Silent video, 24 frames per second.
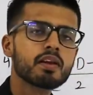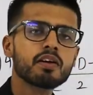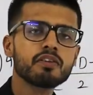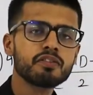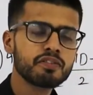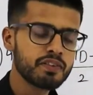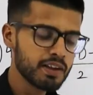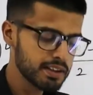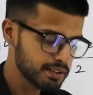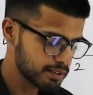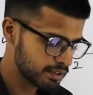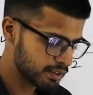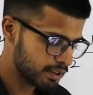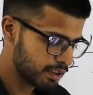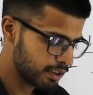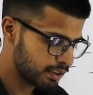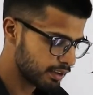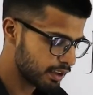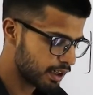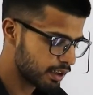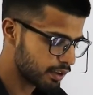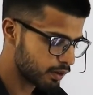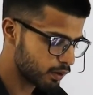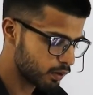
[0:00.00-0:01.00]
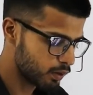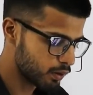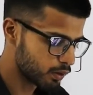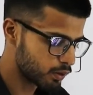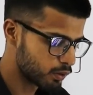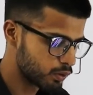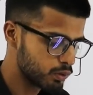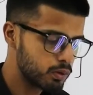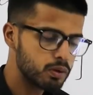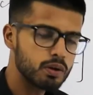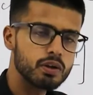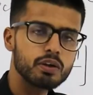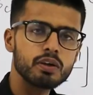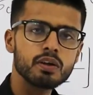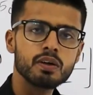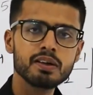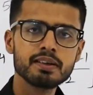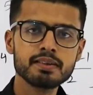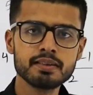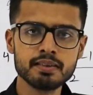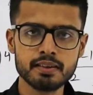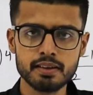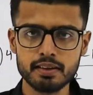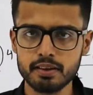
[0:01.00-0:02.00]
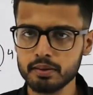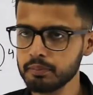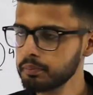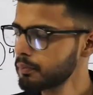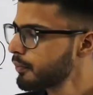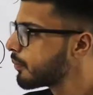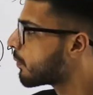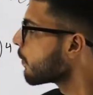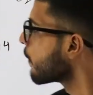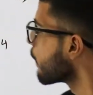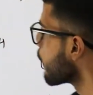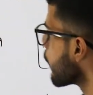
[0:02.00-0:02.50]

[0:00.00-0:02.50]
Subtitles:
First thing that you will do, you will see,